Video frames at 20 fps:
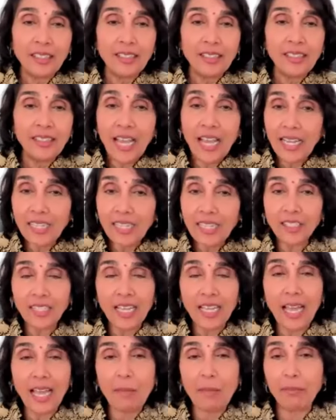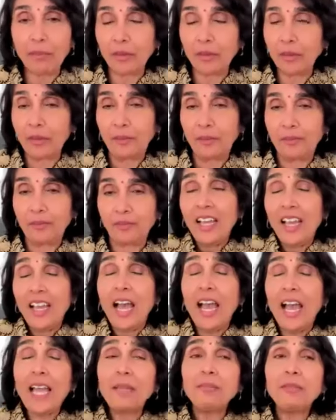not going to happen.
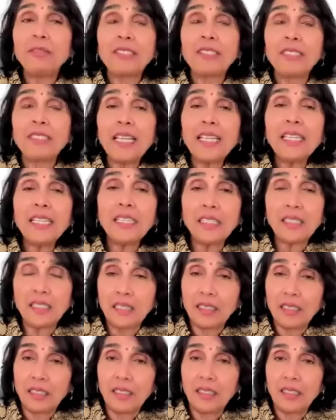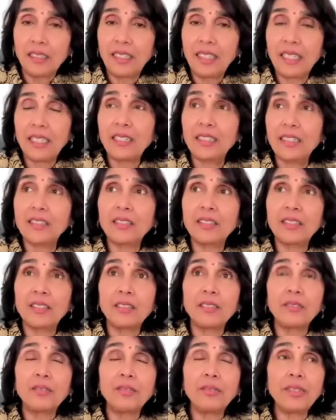I'm saying that
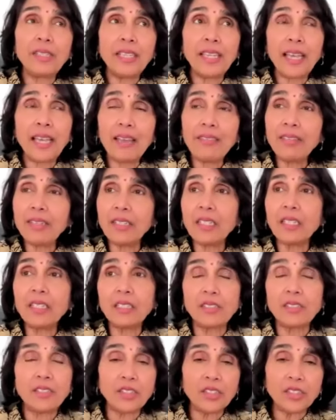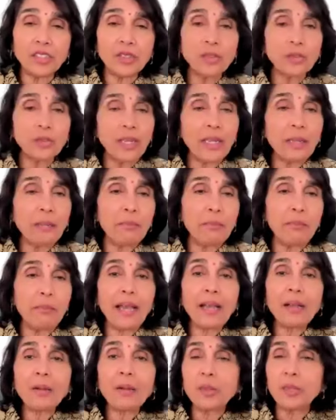we have it in a certain way
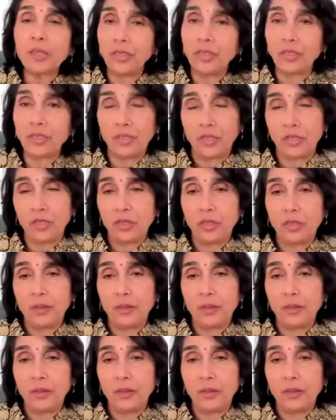backwards.